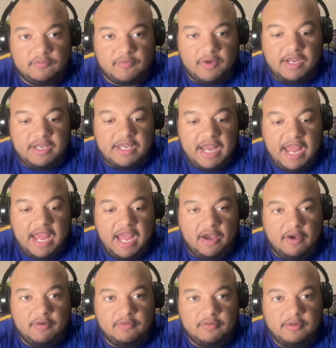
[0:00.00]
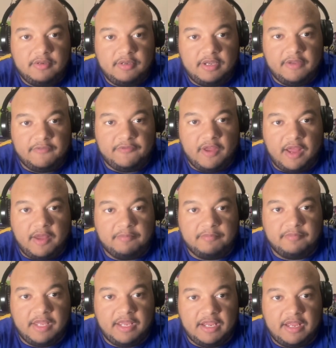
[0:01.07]
right now, I'm
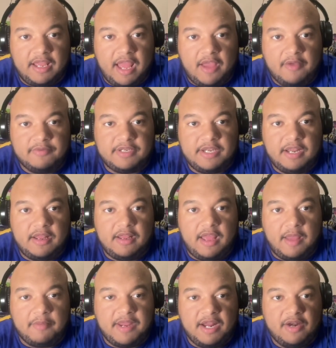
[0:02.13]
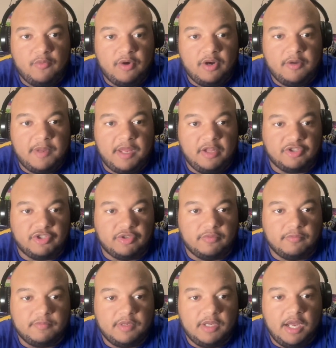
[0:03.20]
kind of worried about
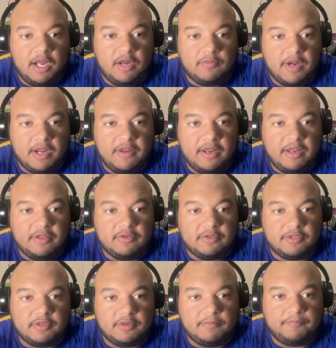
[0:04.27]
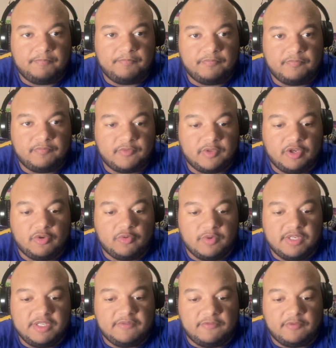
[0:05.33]
LSU, right? And there's good
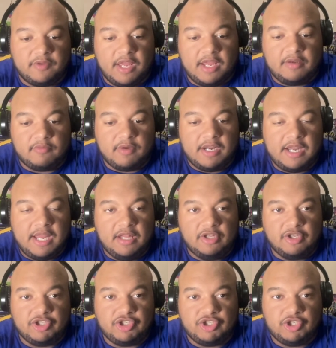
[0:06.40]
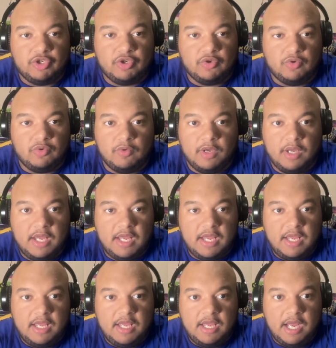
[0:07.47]
reason for that, right? LSU,
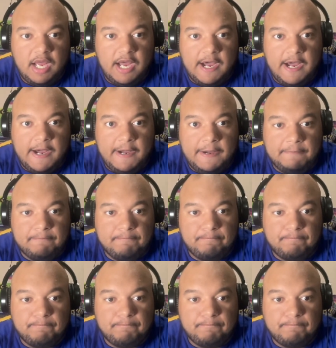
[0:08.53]
although